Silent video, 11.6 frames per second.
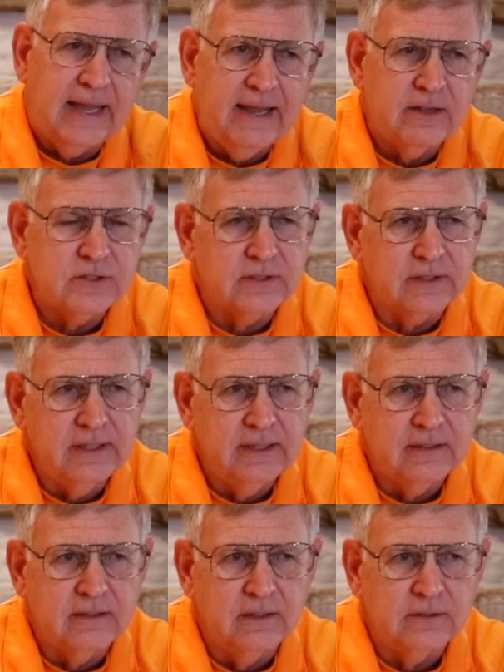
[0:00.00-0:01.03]
to the house, the
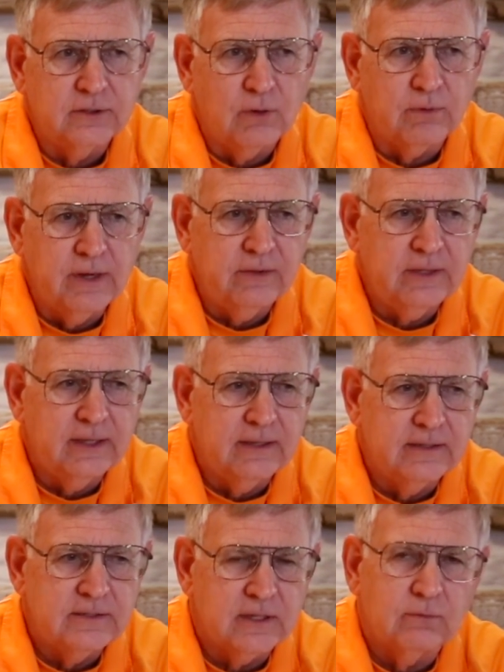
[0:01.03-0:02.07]
kid looked over at another kid
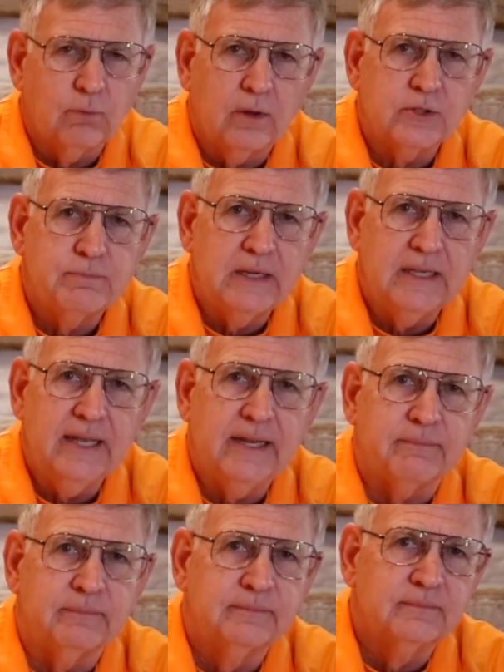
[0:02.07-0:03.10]
and said, watch me get
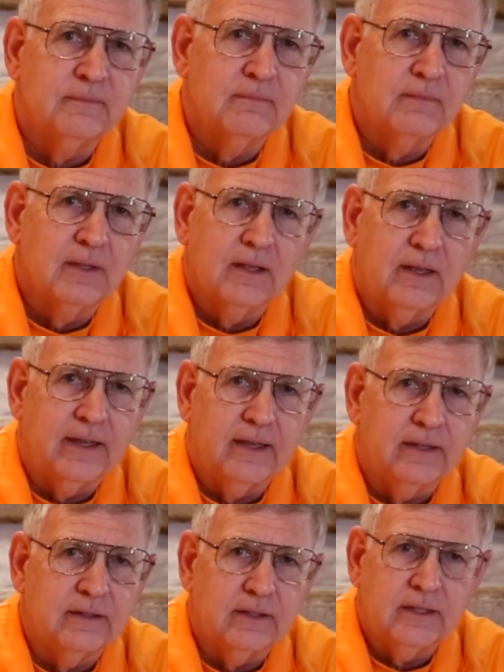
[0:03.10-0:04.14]
him.
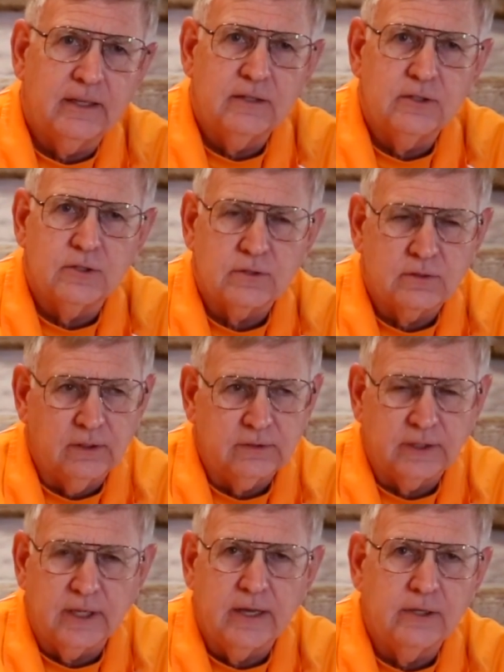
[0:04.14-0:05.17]
And the kid just took
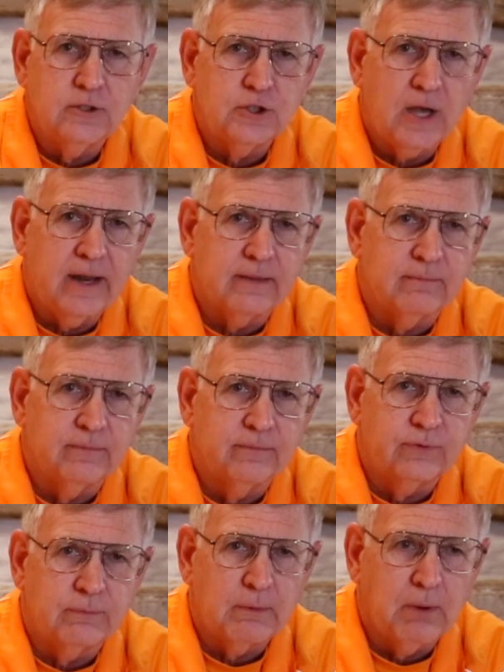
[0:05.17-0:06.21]
the gun and shot him
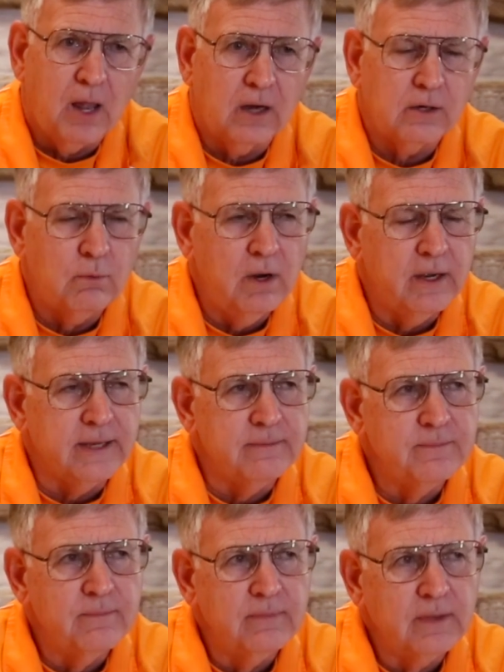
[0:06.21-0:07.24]
from a block away.
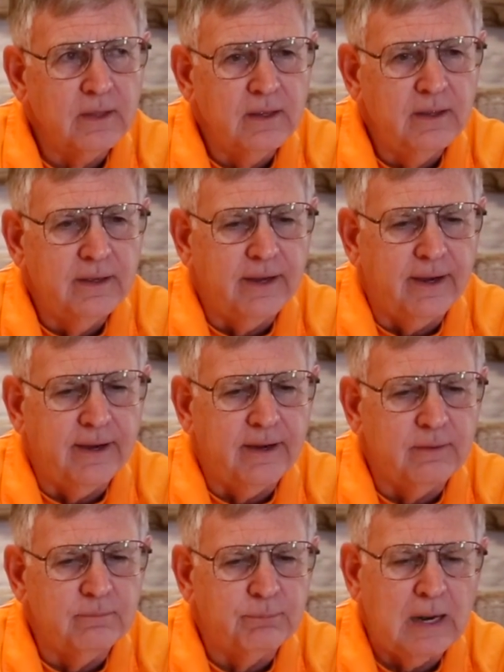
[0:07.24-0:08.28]

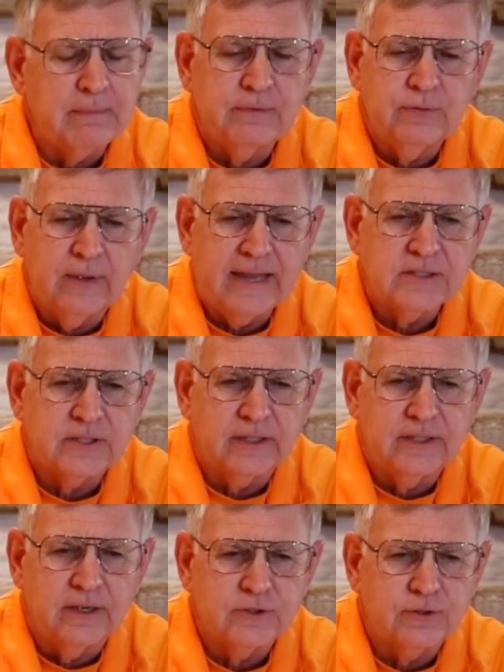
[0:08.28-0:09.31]
Probably if you asked
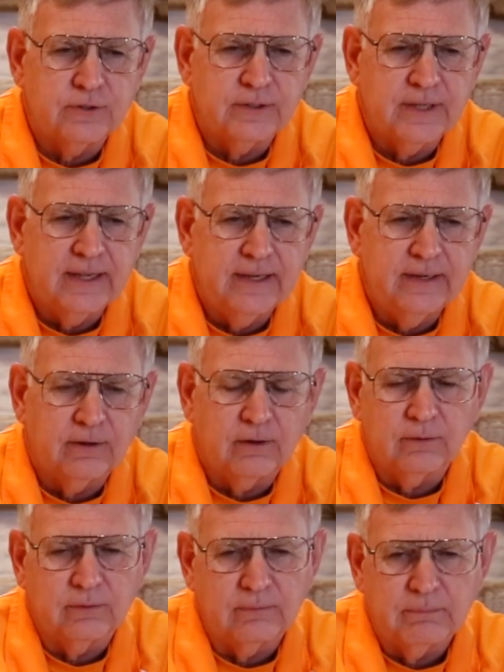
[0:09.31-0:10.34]
that youngster today
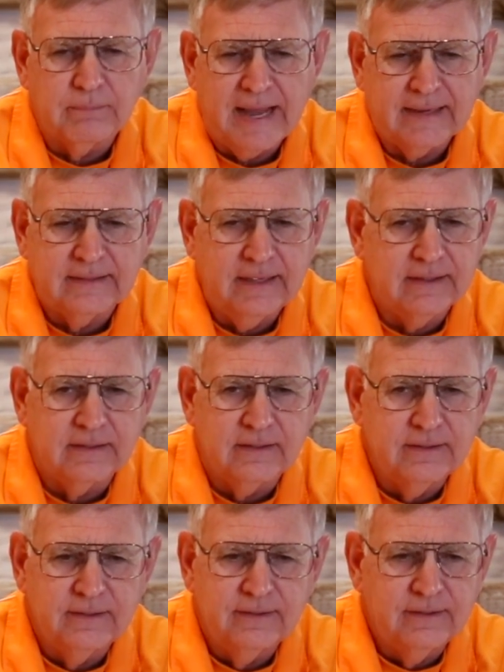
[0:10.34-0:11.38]
or back then,
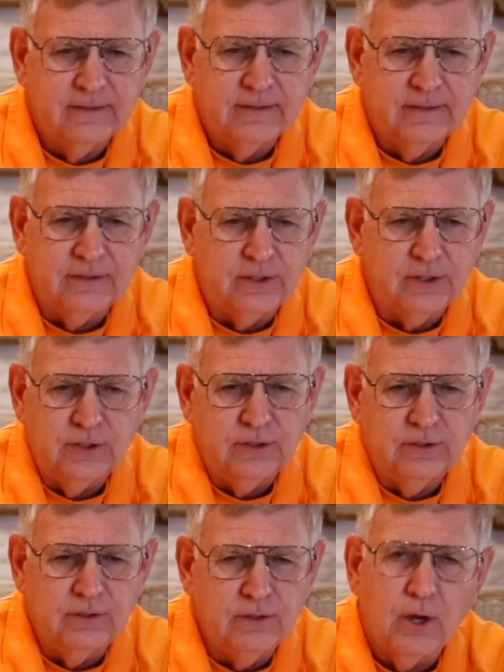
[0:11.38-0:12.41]

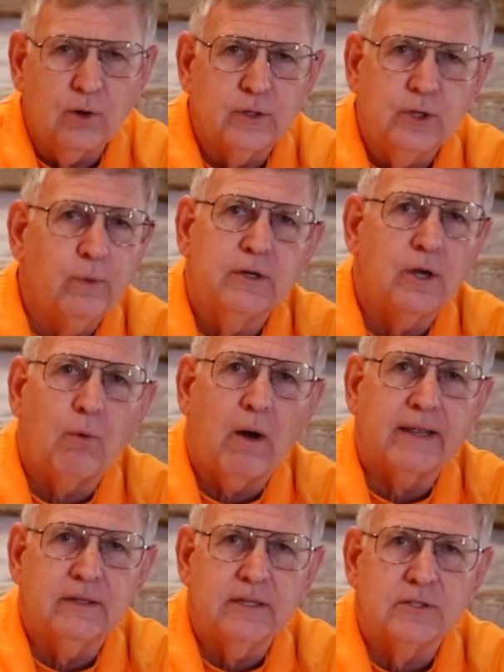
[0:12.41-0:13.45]
you wouldn't know
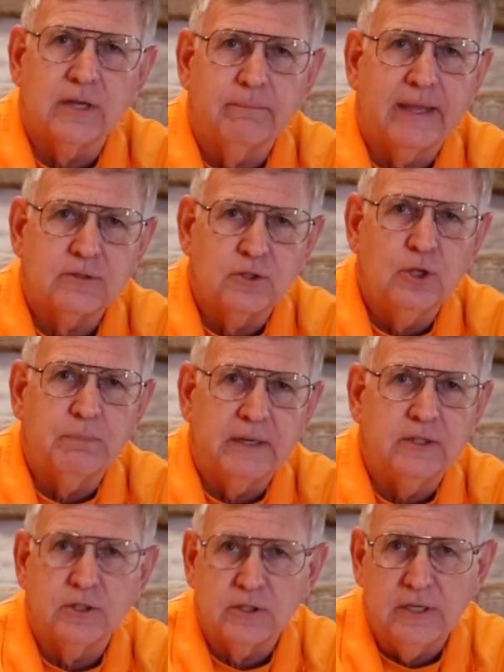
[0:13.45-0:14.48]
why he did something that stupid.
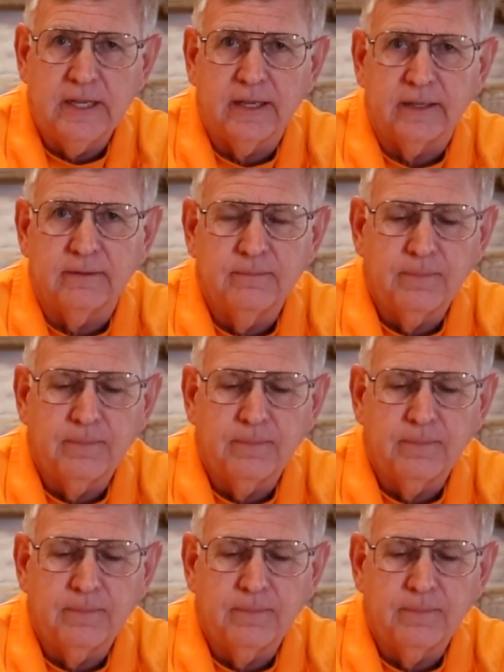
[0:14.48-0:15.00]
He just did.